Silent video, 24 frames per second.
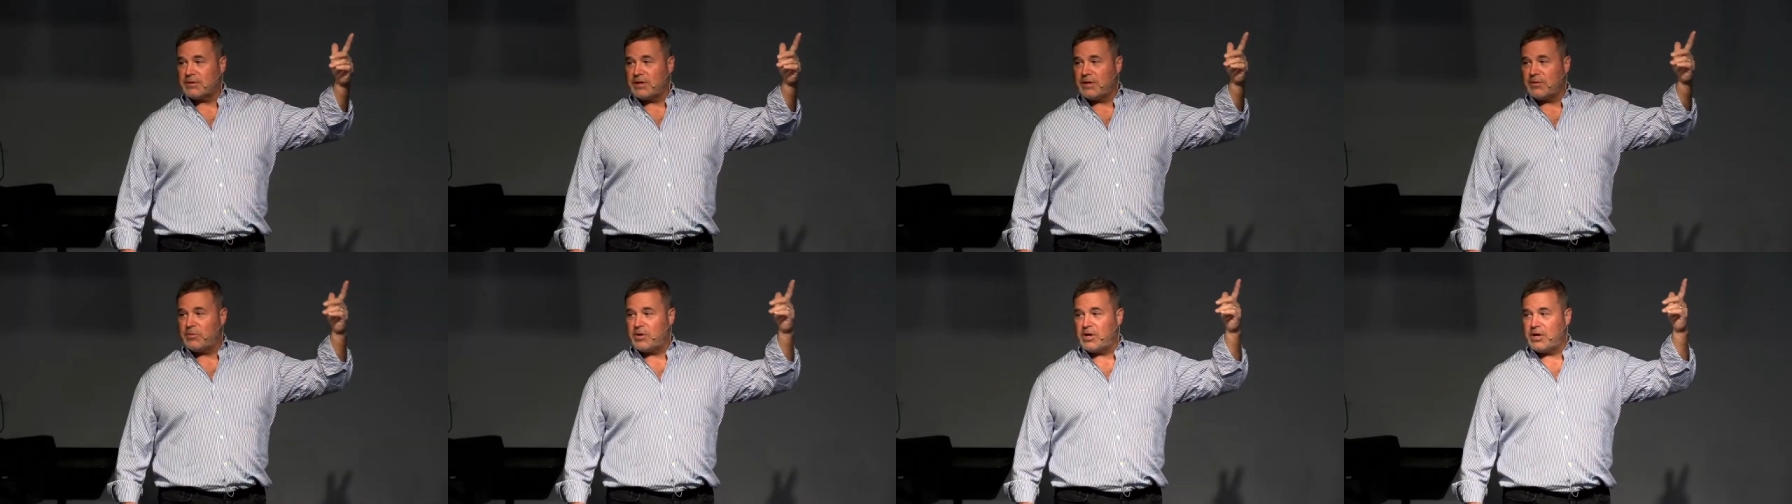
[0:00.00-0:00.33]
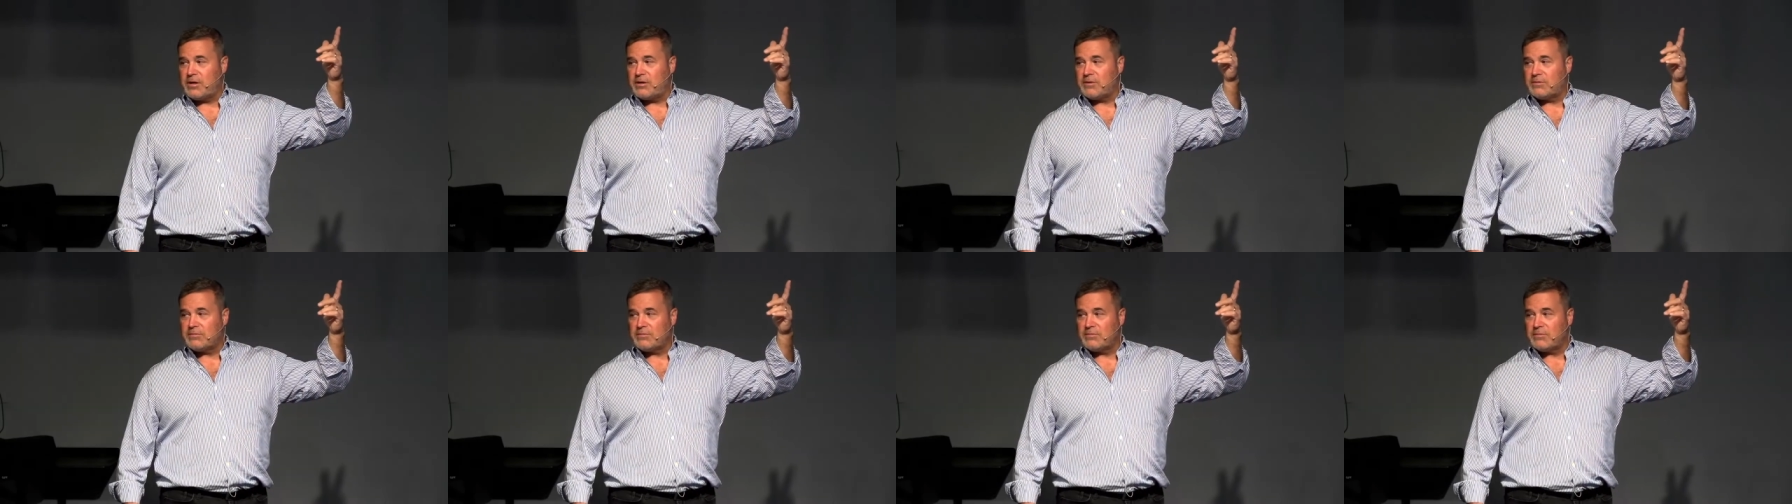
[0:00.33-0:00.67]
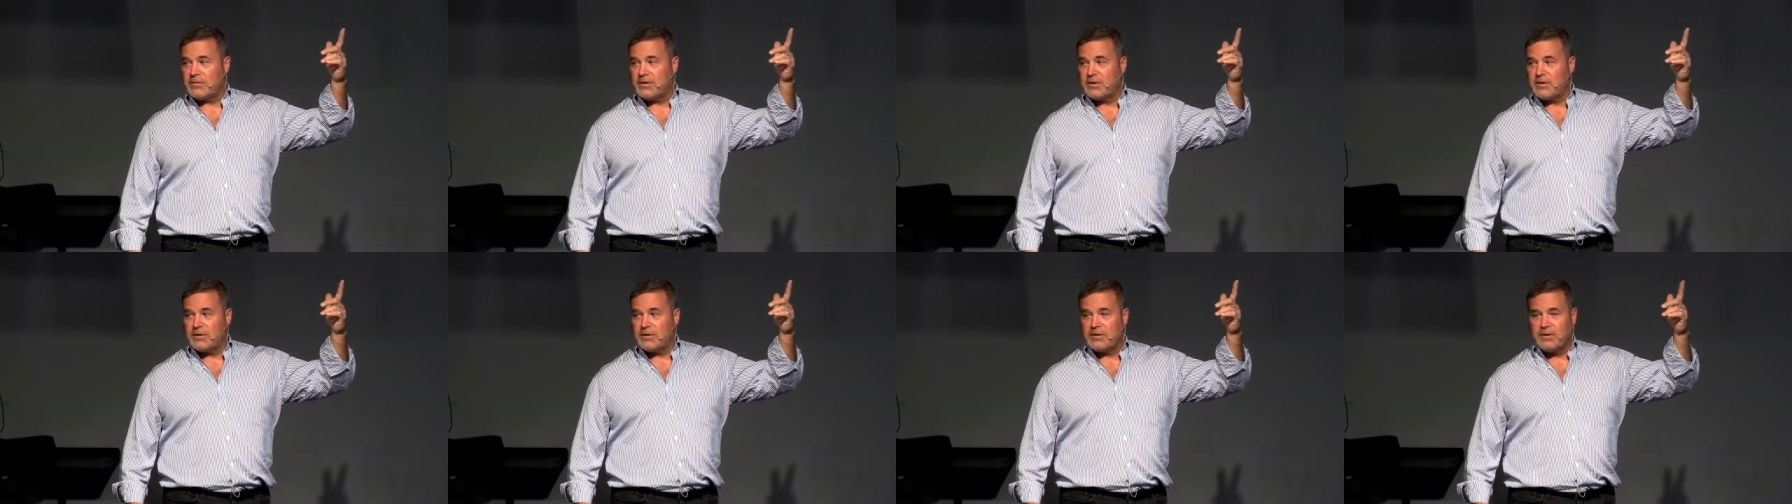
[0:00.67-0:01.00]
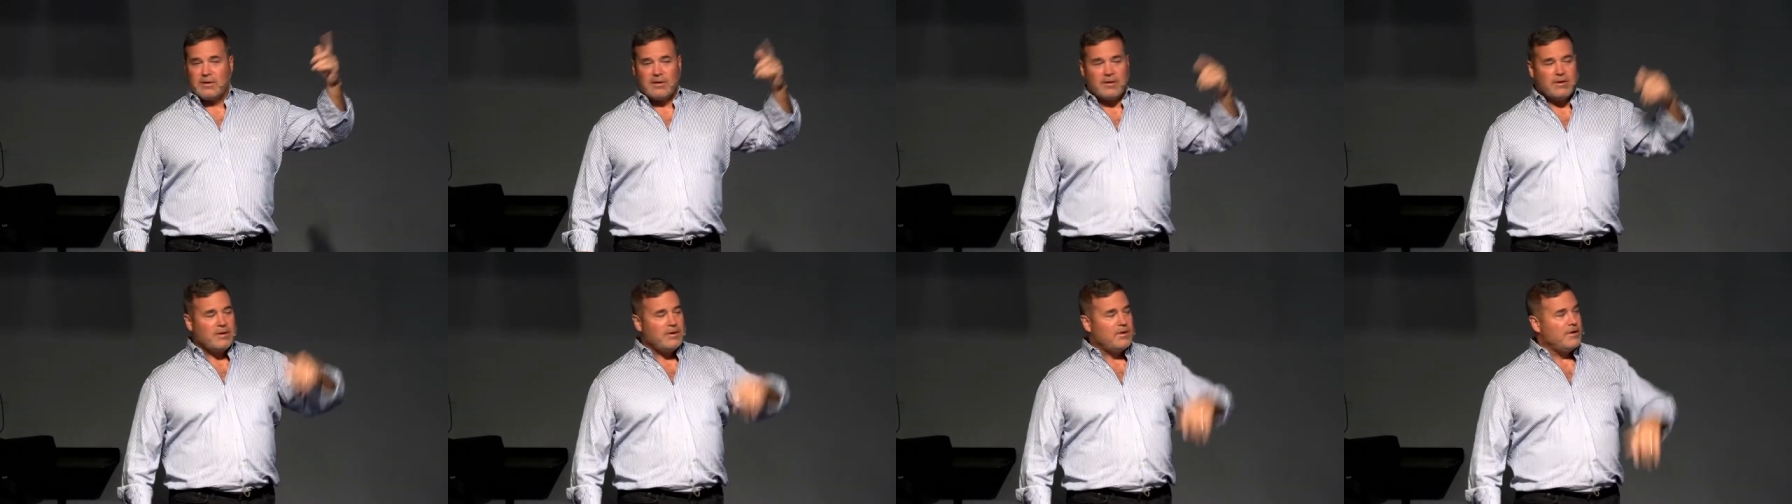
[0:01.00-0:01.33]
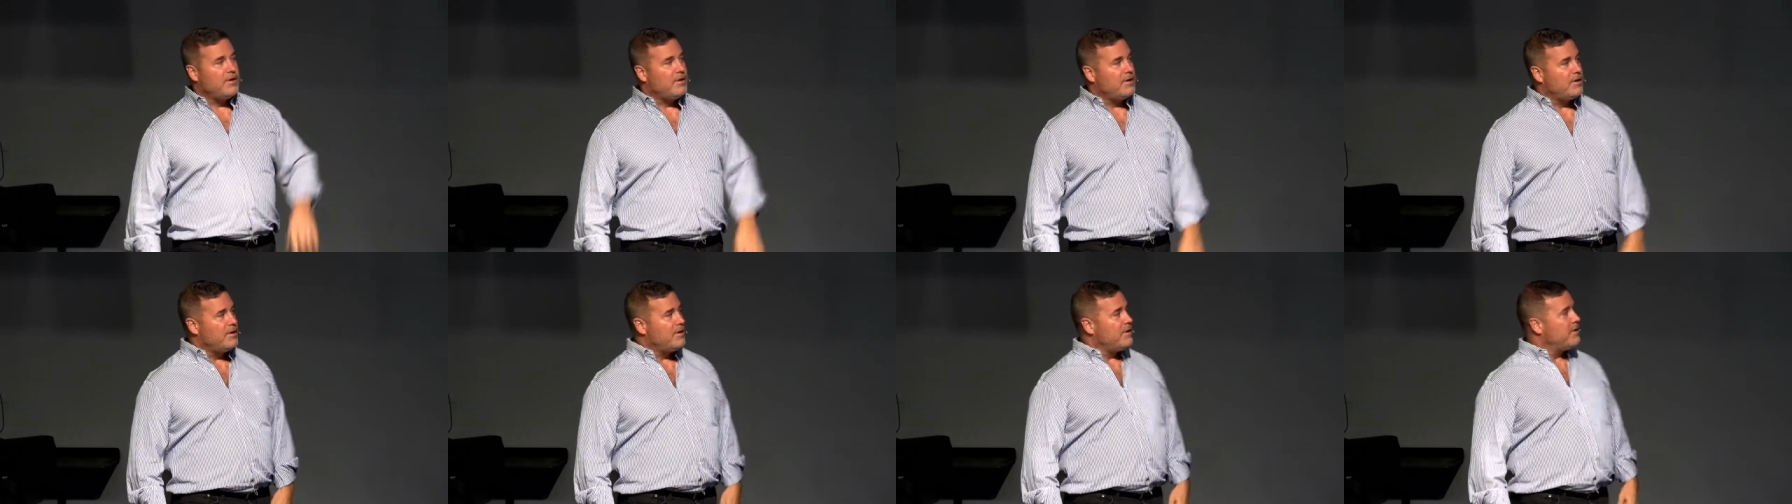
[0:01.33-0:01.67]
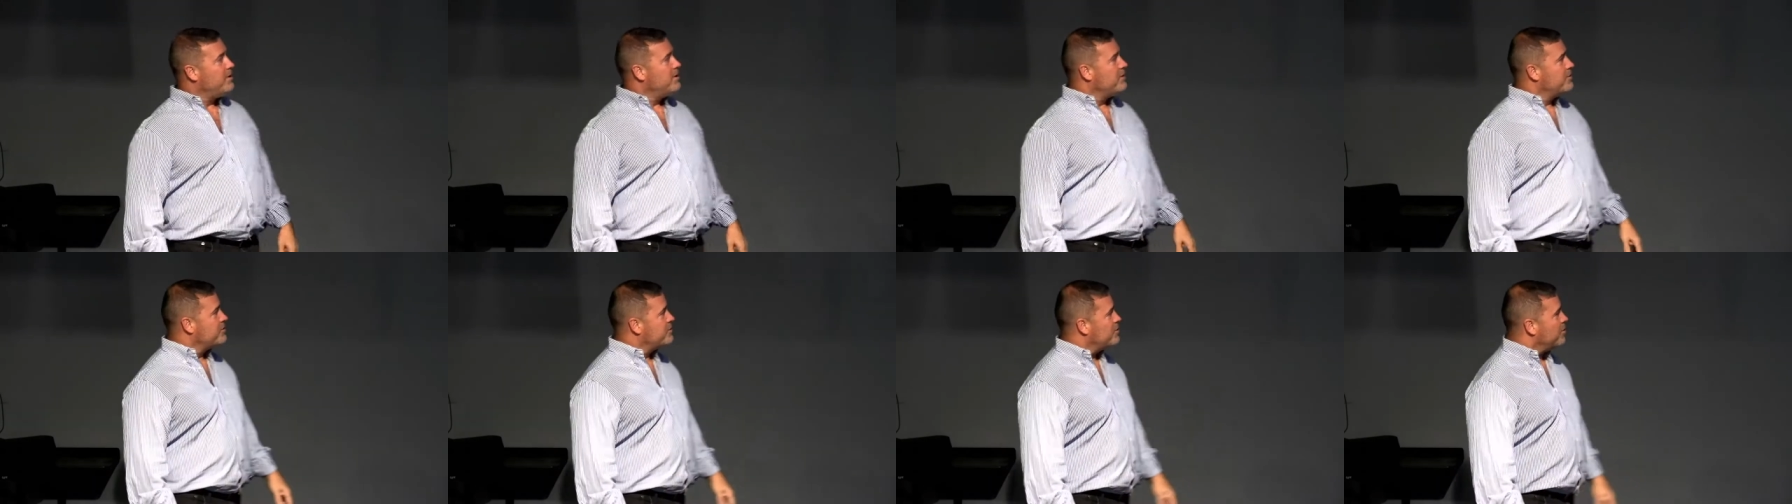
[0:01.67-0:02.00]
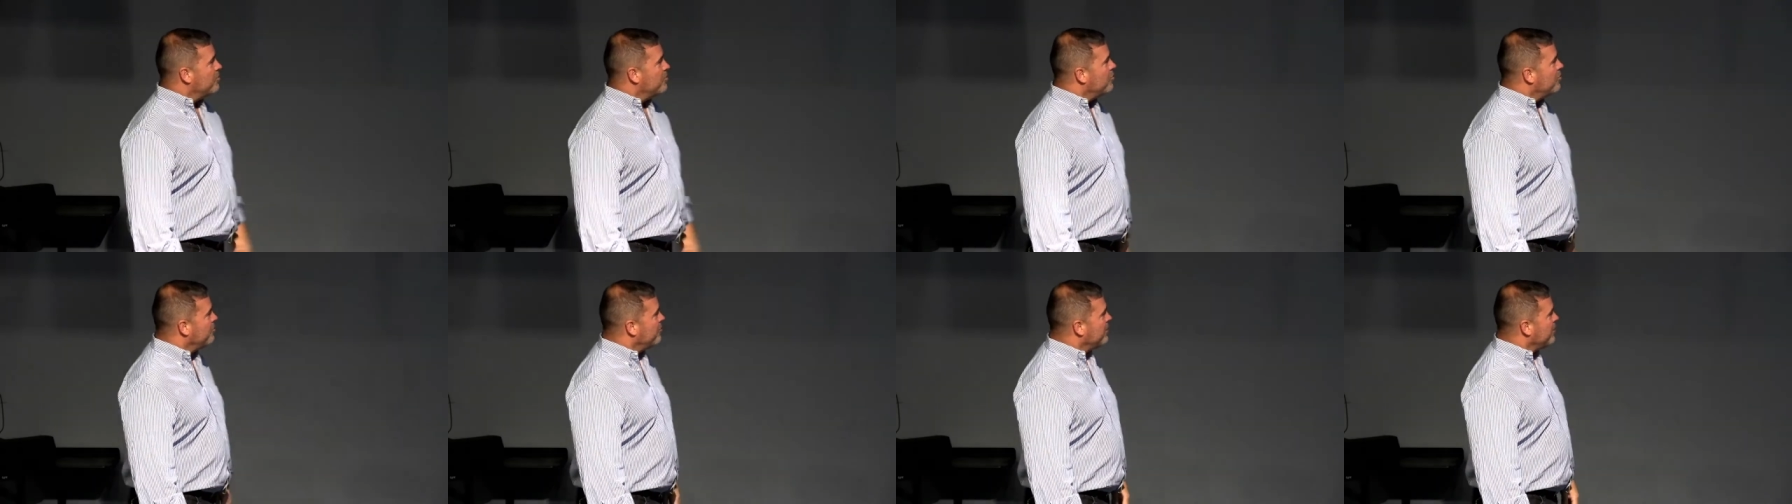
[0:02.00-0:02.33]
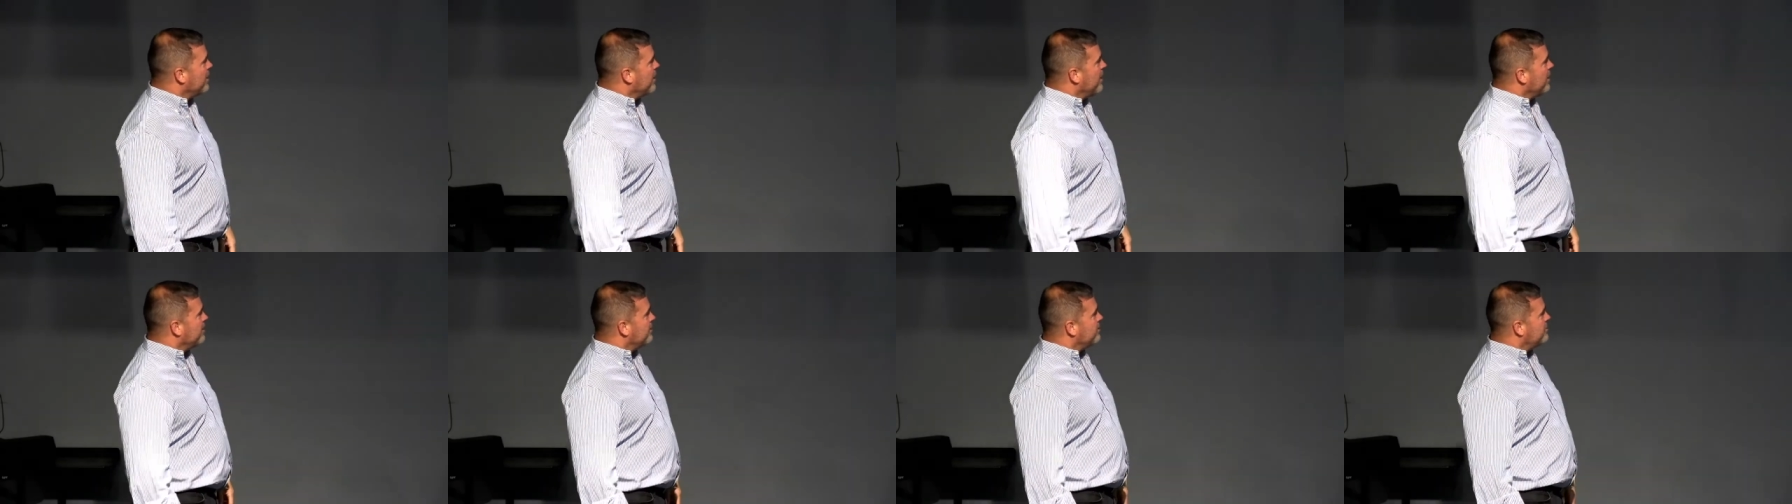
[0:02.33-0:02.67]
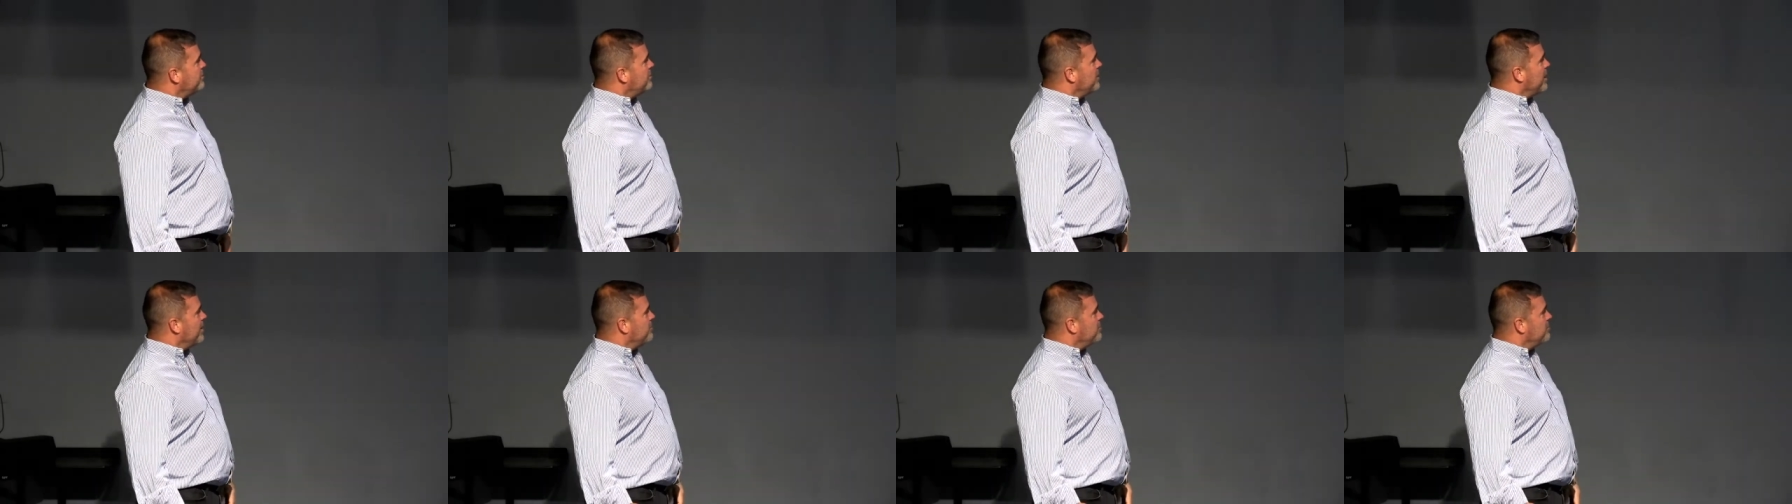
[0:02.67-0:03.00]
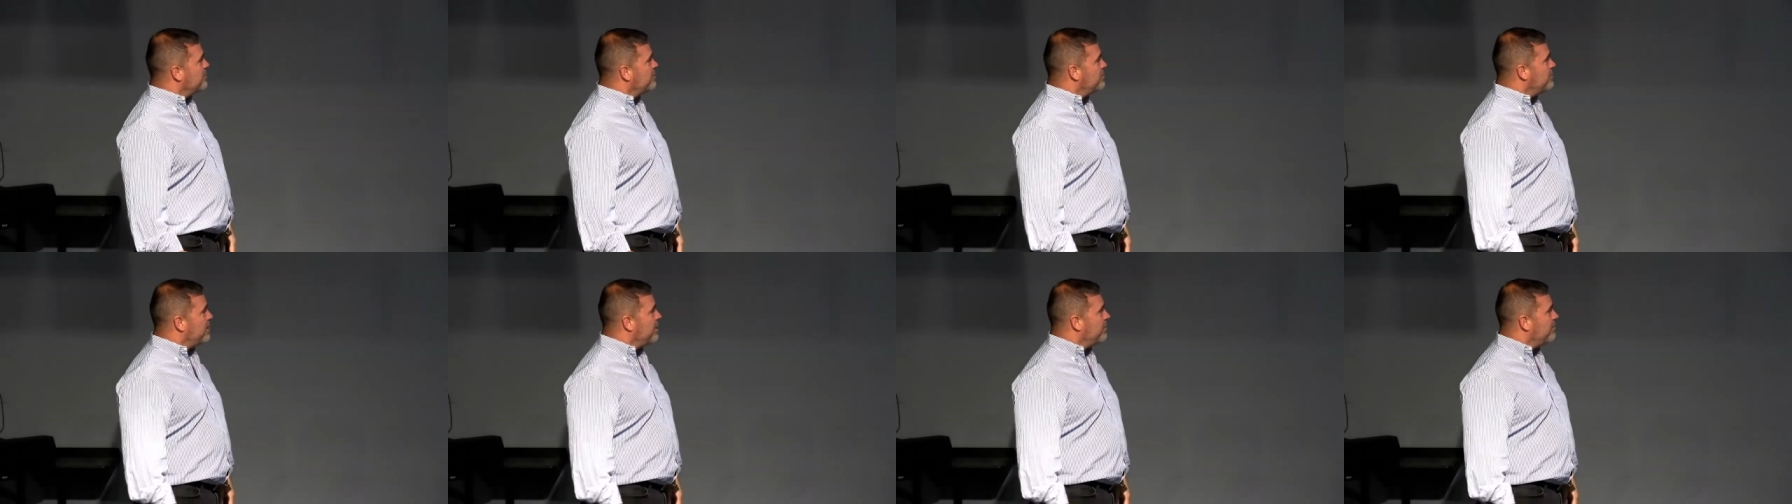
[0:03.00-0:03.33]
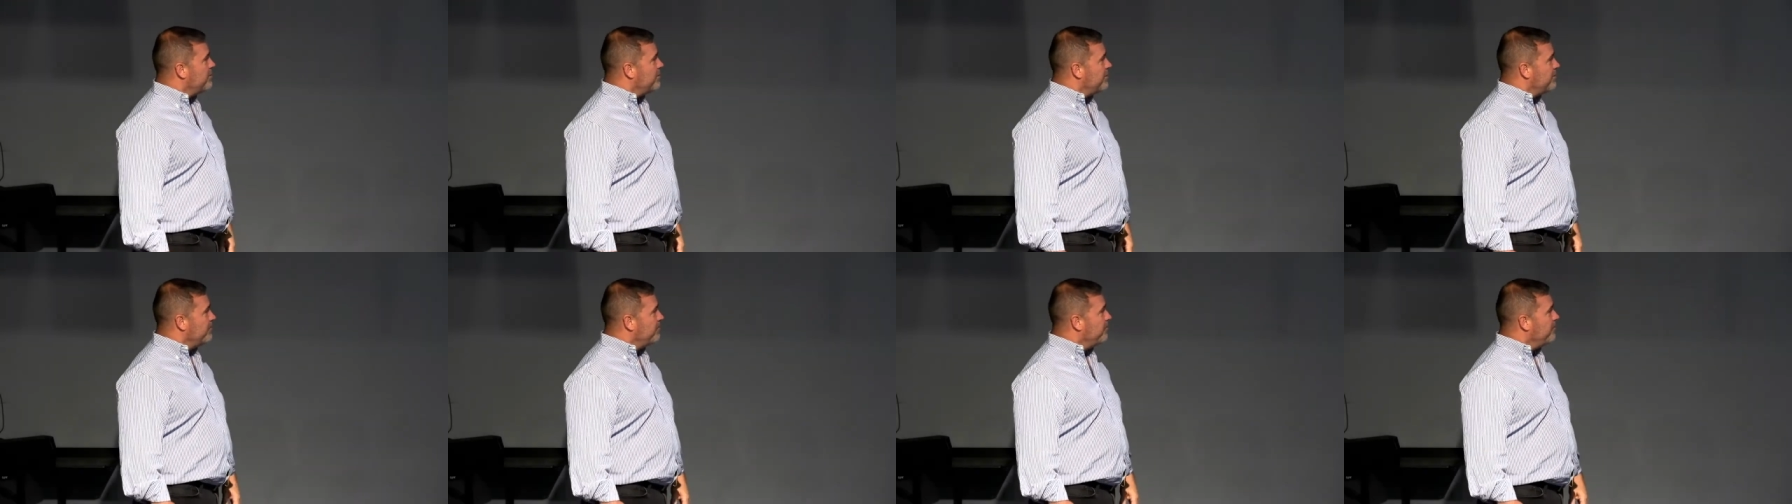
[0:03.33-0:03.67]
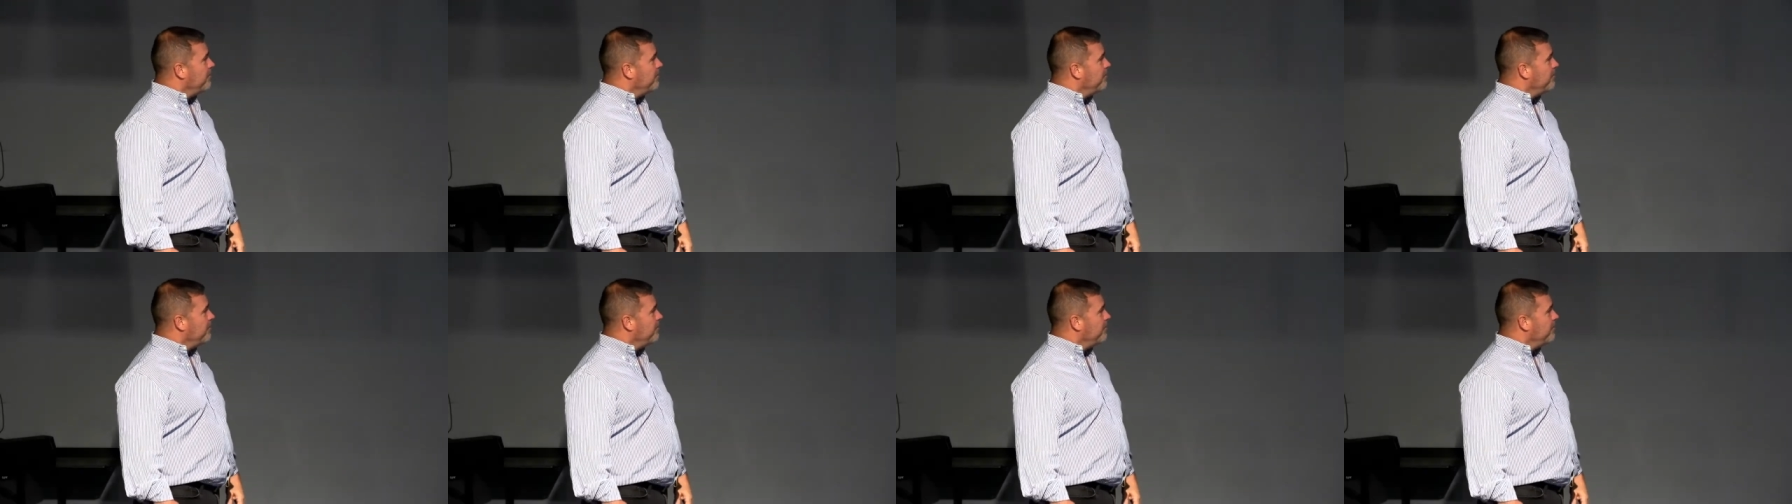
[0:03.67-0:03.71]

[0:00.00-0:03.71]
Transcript: Amen? So, moving on to chapter 7,